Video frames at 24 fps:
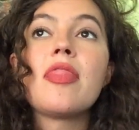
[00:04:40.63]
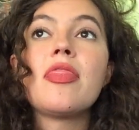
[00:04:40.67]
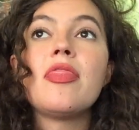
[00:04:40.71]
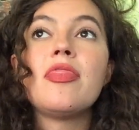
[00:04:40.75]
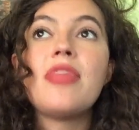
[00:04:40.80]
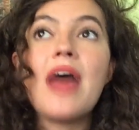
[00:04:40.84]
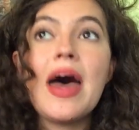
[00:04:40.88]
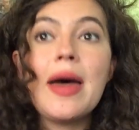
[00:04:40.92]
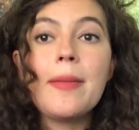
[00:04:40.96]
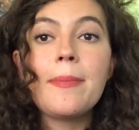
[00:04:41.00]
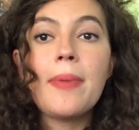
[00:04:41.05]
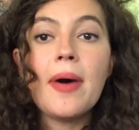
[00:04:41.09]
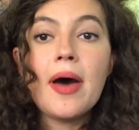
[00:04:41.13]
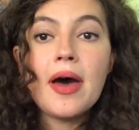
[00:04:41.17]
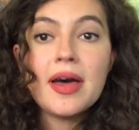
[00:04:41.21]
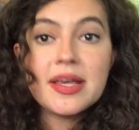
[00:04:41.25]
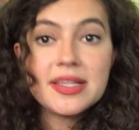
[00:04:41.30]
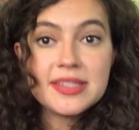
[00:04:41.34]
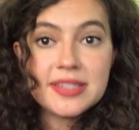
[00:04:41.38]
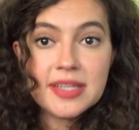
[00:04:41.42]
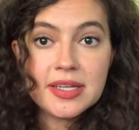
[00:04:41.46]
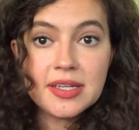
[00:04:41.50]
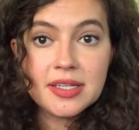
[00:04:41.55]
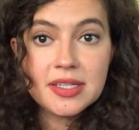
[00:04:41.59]
that
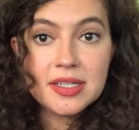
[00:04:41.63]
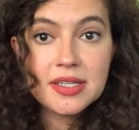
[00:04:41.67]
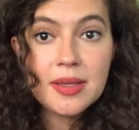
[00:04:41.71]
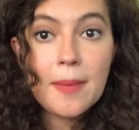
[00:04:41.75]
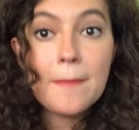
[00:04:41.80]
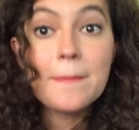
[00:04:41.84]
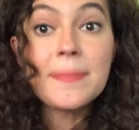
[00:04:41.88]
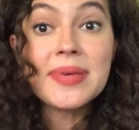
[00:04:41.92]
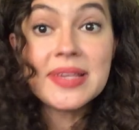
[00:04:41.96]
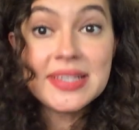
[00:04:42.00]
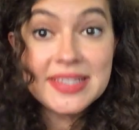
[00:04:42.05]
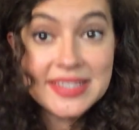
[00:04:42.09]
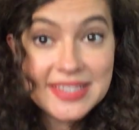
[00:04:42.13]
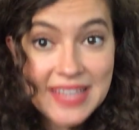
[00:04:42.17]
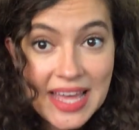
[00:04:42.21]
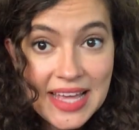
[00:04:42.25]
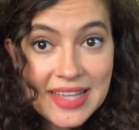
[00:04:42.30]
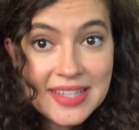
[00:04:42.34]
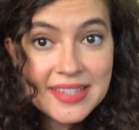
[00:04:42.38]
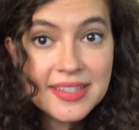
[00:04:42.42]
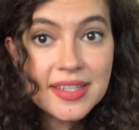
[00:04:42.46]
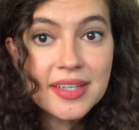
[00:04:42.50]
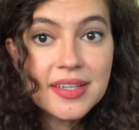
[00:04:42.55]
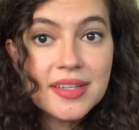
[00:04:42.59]
person
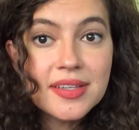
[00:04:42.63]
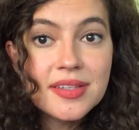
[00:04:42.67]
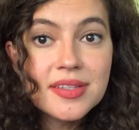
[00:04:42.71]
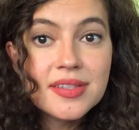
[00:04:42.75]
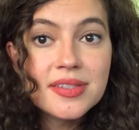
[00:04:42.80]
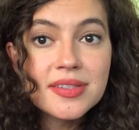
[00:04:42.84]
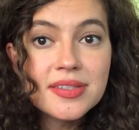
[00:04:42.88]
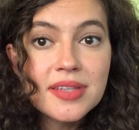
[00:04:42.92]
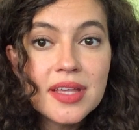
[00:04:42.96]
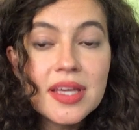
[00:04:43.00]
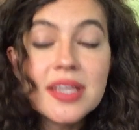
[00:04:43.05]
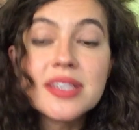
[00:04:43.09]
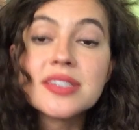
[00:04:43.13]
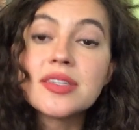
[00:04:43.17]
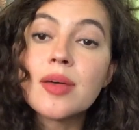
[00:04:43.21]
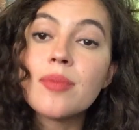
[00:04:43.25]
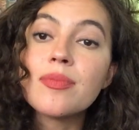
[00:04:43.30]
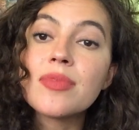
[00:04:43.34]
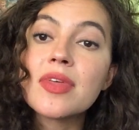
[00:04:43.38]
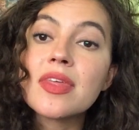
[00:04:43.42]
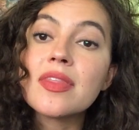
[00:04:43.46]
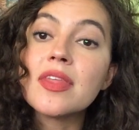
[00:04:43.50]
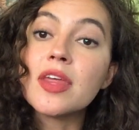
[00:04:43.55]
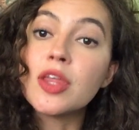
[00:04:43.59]
possesses
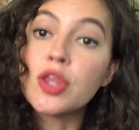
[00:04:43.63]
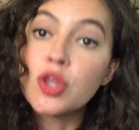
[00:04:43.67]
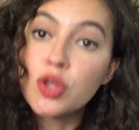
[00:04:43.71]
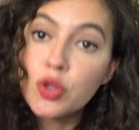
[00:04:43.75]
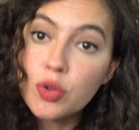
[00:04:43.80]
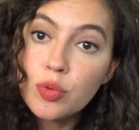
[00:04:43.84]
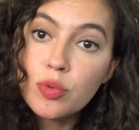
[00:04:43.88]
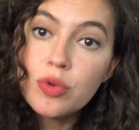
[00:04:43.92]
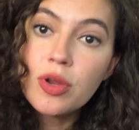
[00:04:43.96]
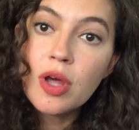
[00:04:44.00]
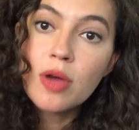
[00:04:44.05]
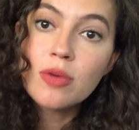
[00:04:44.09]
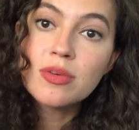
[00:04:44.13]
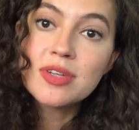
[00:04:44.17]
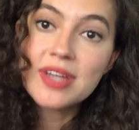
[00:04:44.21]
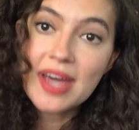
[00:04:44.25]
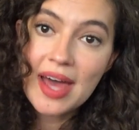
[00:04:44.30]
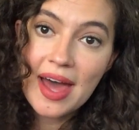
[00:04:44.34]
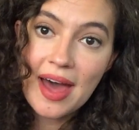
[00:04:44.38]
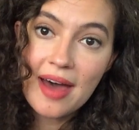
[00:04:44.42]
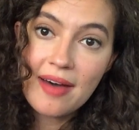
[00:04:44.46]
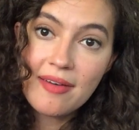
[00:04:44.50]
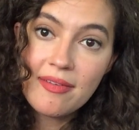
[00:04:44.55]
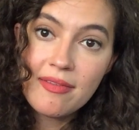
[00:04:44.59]
something that you don't
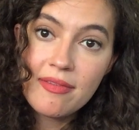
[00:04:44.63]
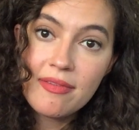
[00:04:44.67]
have,